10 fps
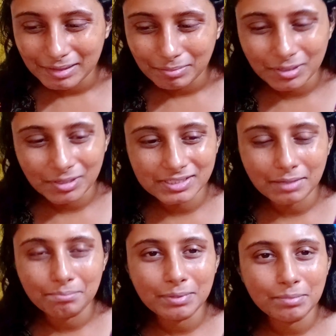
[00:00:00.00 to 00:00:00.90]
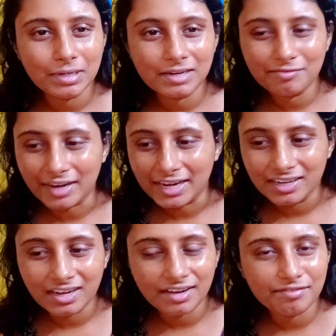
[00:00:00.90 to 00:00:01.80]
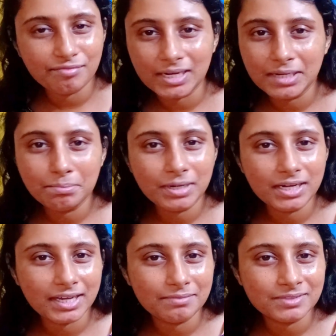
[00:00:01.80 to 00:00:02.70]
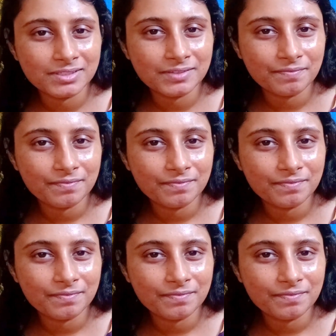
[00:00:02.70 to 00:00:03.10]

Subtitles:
because some people find love multiple times,